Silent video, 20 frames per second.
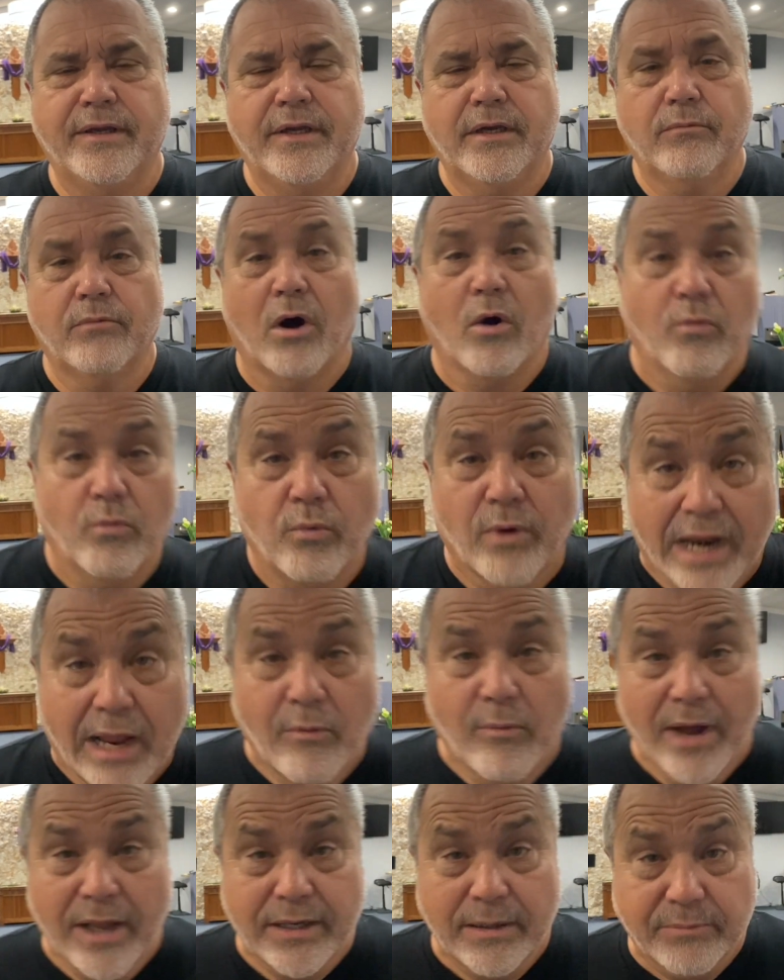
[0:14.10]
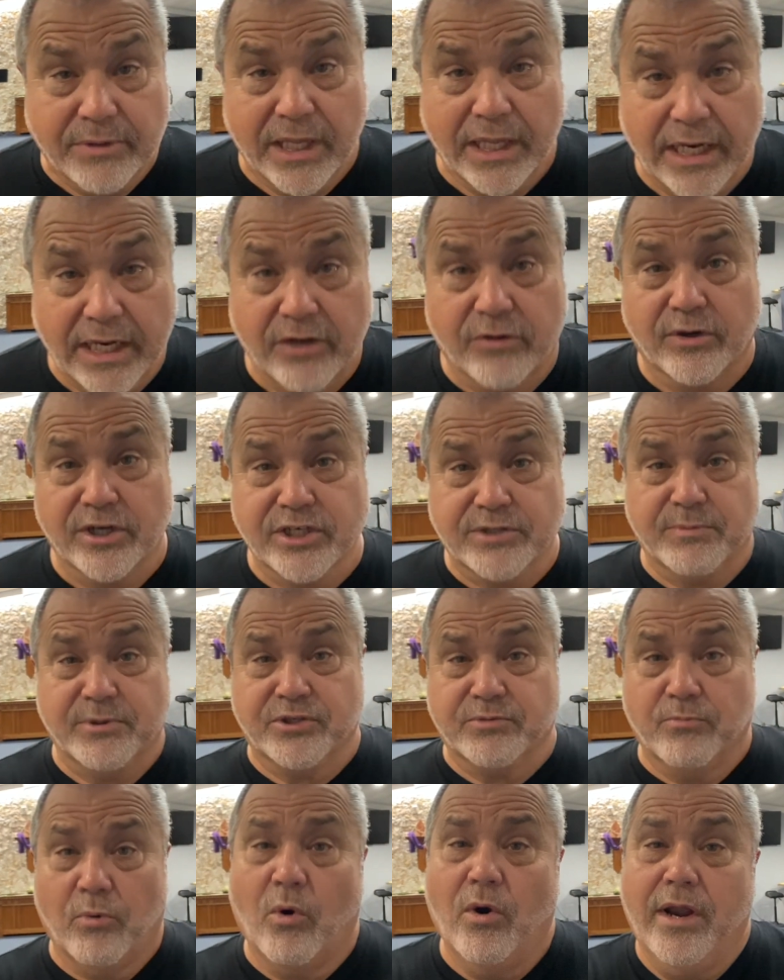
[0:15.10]
Well, what I wound up getting Christmas
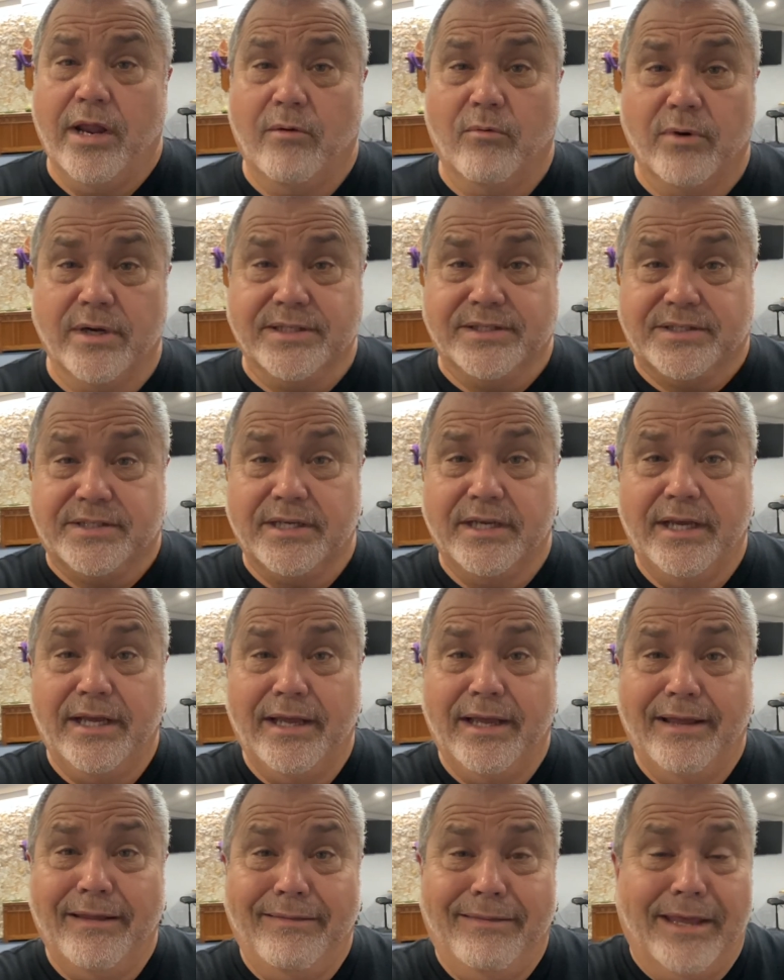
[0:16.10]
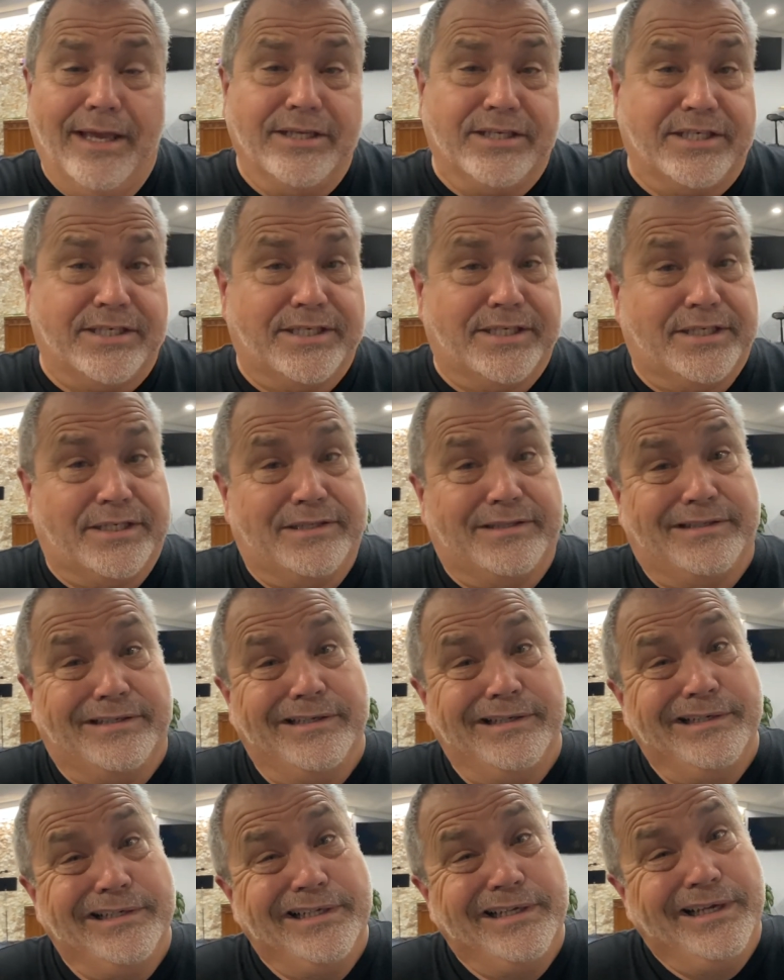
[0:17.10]
morning was this
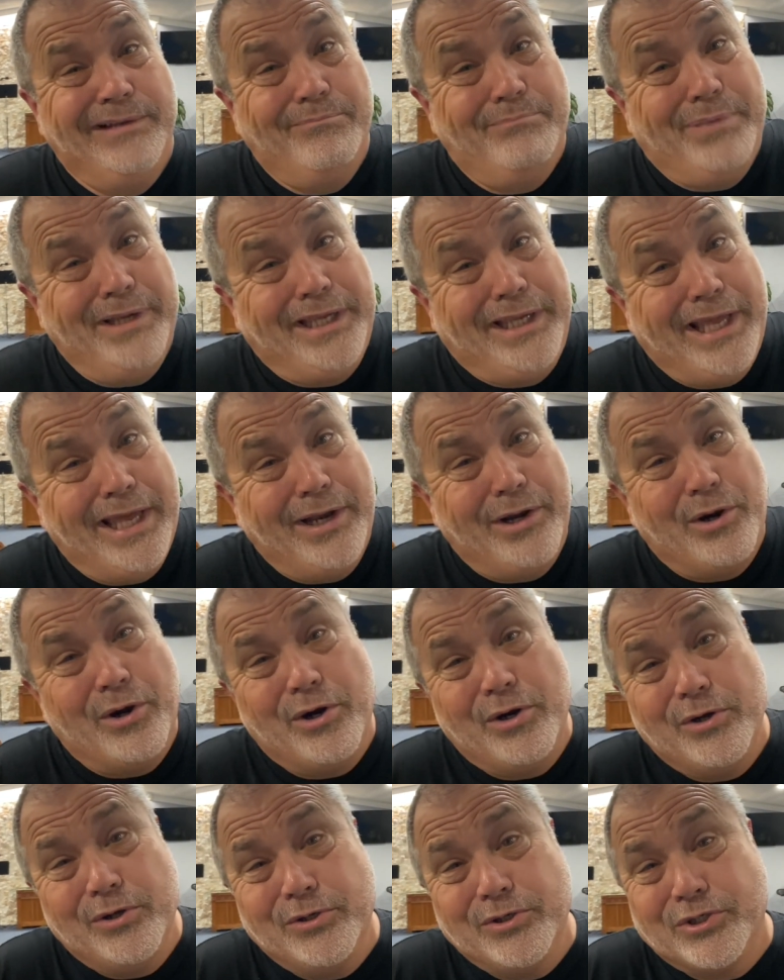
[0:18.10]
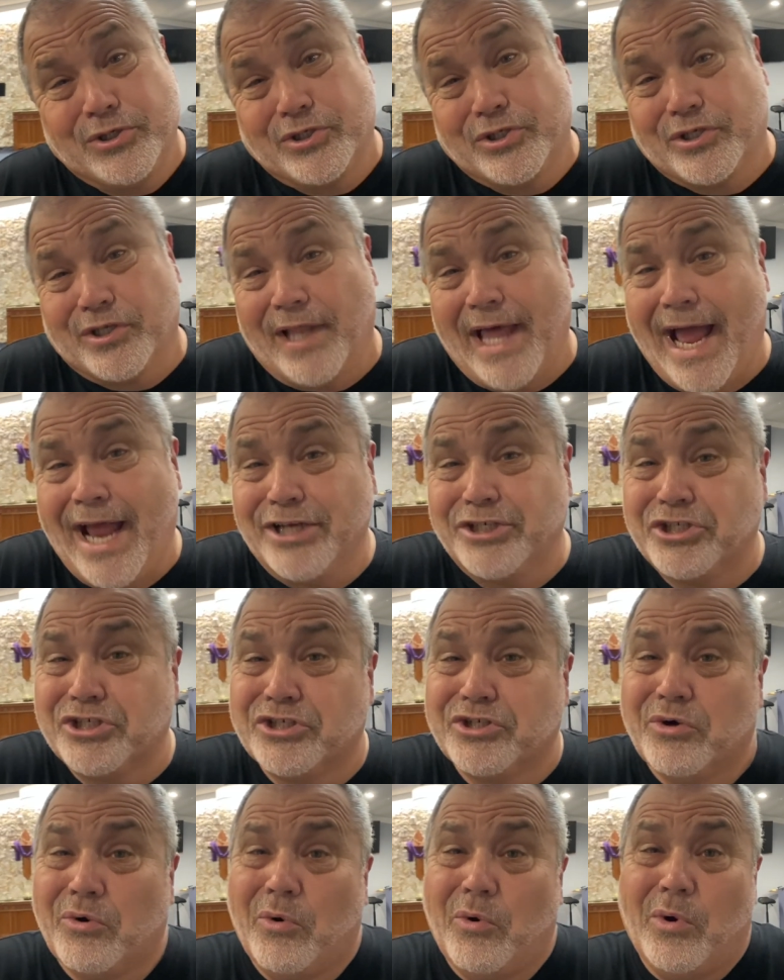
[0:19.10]
beginner's slash
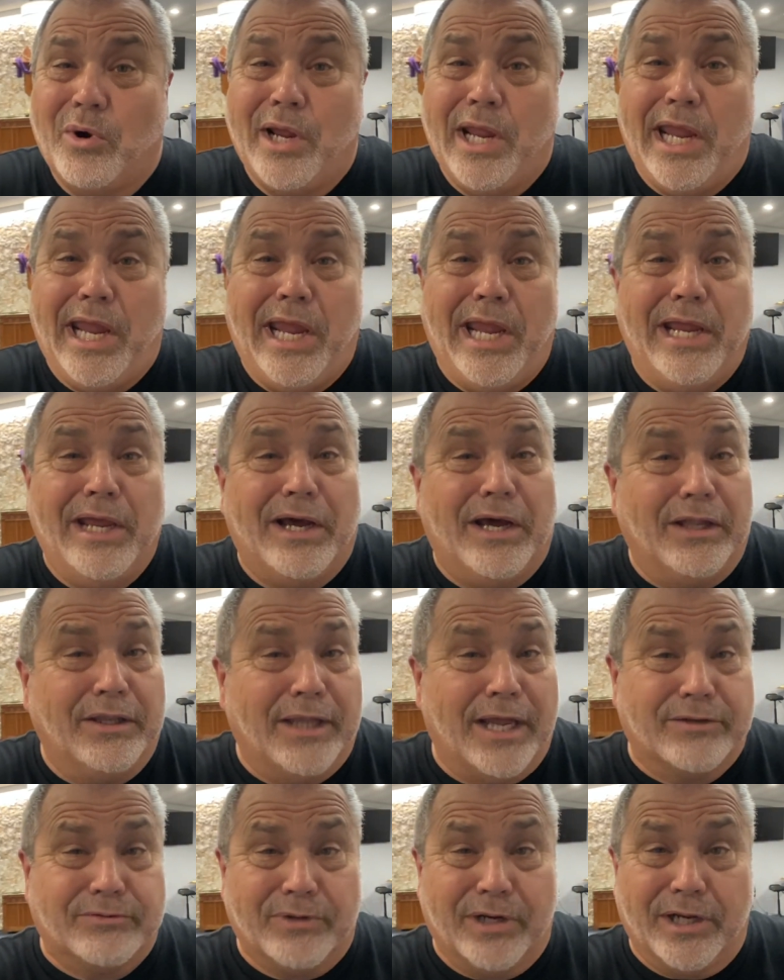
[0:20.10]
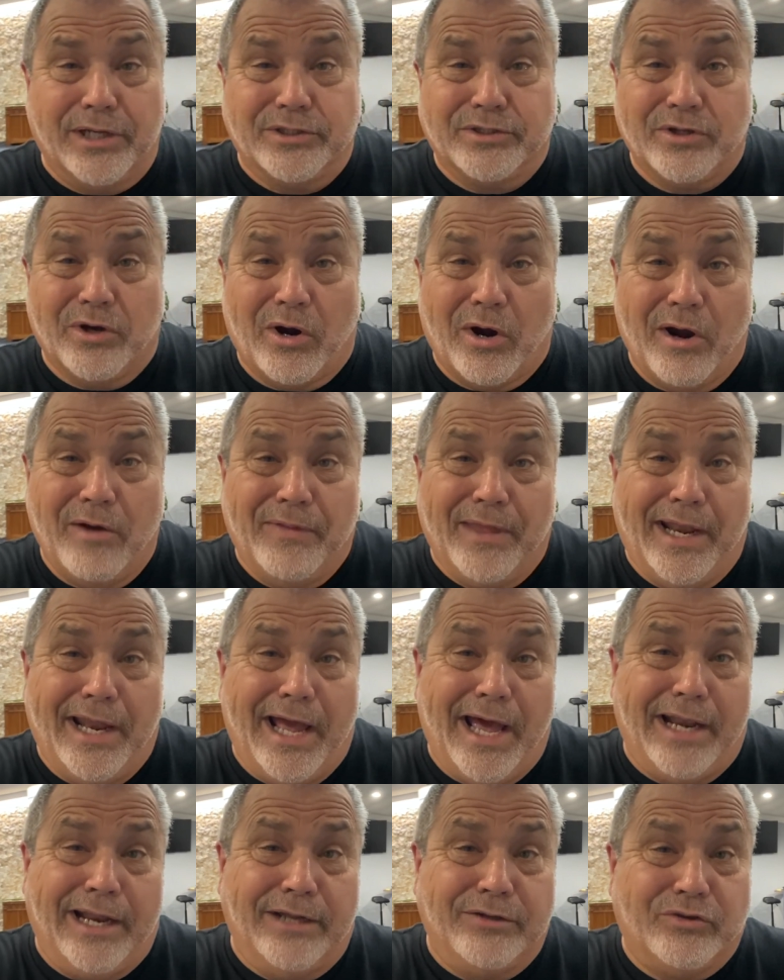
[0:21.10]
toy electric guitar that
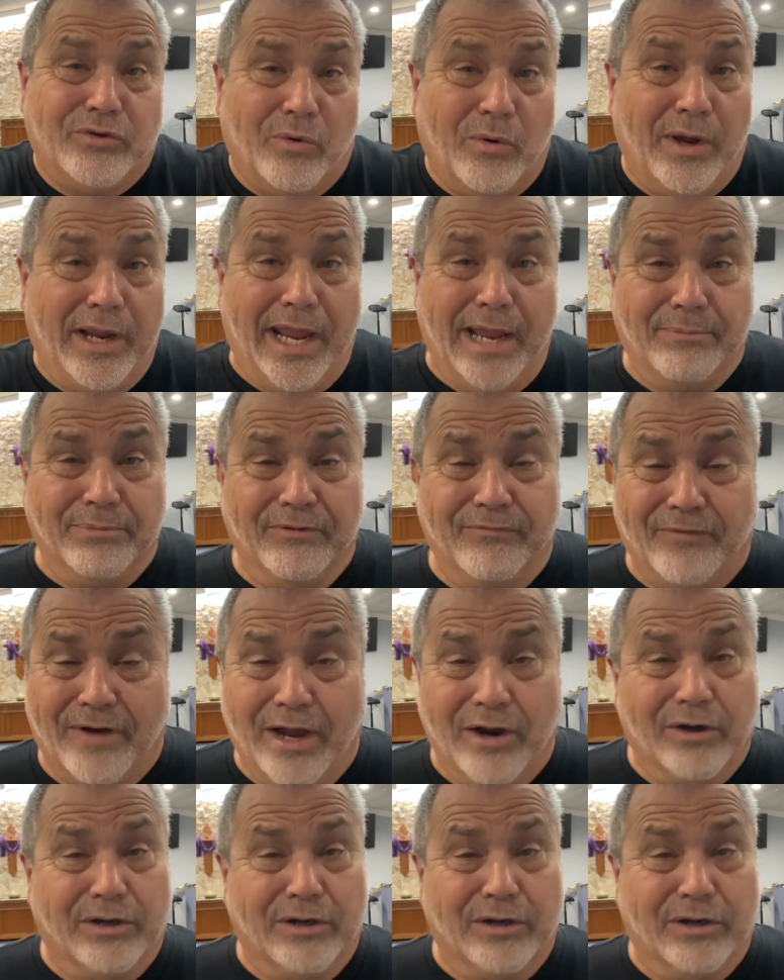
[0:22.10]
had a toy amplifier.